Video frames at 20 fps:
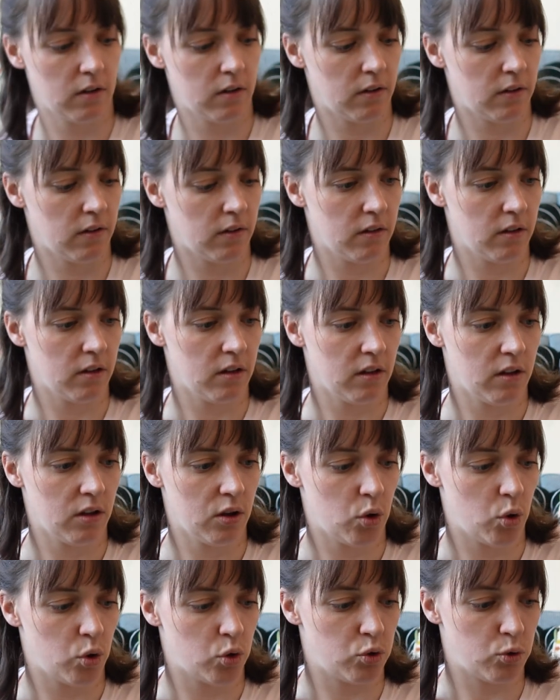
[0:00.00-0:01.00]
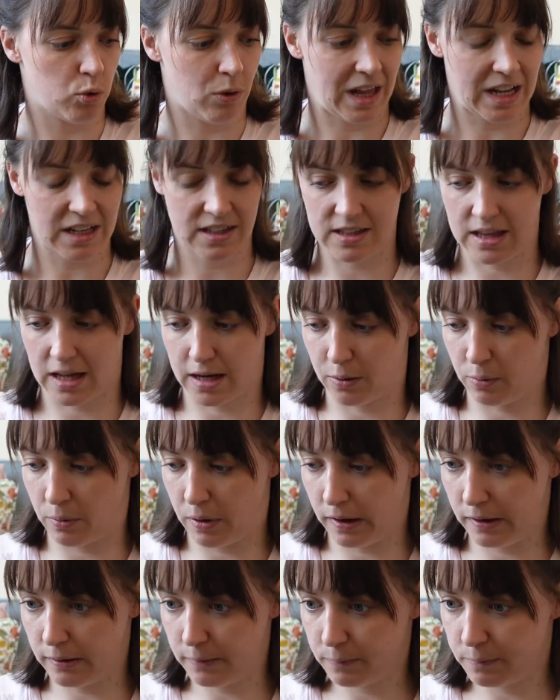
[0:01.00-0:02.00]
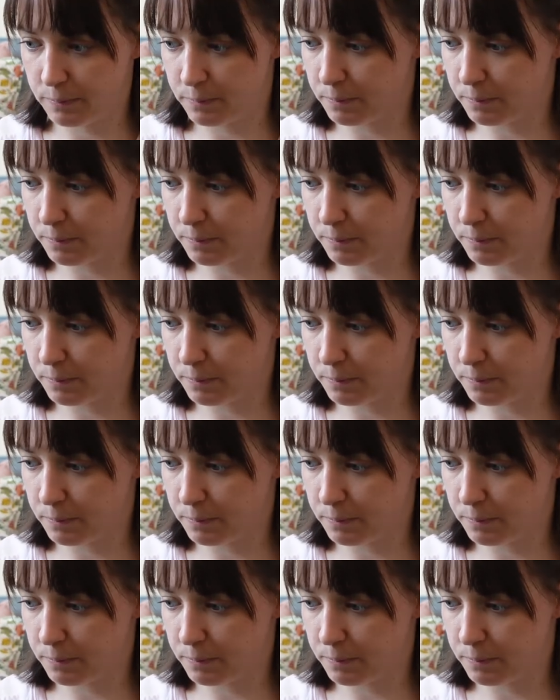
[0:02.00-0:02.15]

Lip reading: So that's that one.